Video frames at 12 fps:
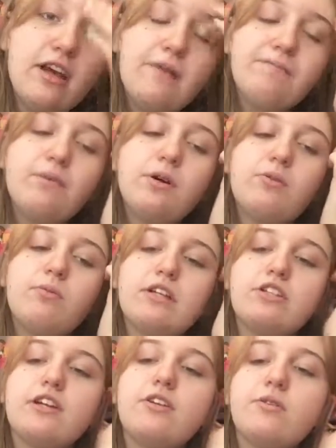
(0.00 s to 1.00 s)
um, book,
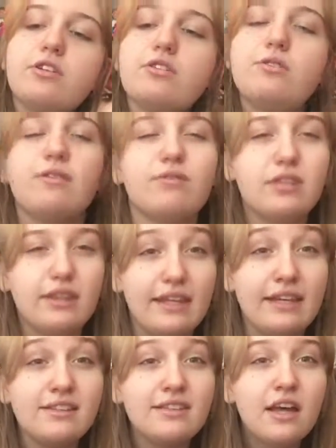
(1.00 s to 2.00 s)
which I know are two different
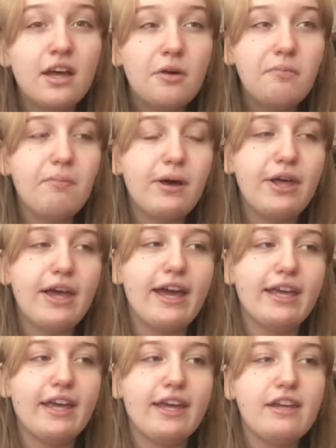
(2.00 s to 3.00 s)
things, but
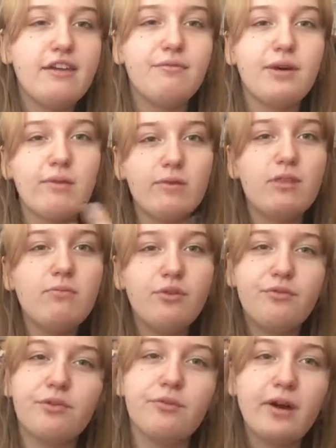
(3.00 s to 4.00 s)
I kind of, when I'm in the
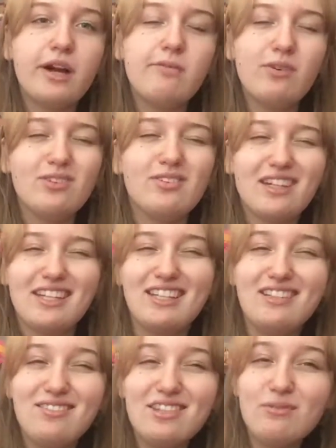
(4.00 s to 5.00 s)
mood for one, I'm also
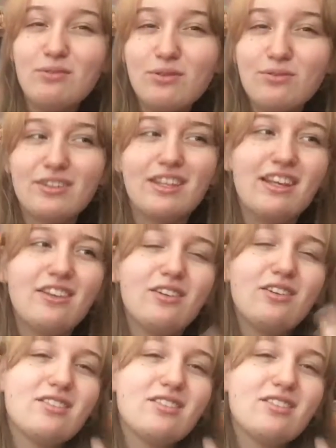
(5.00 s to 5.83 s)
kind of in the mood for the other.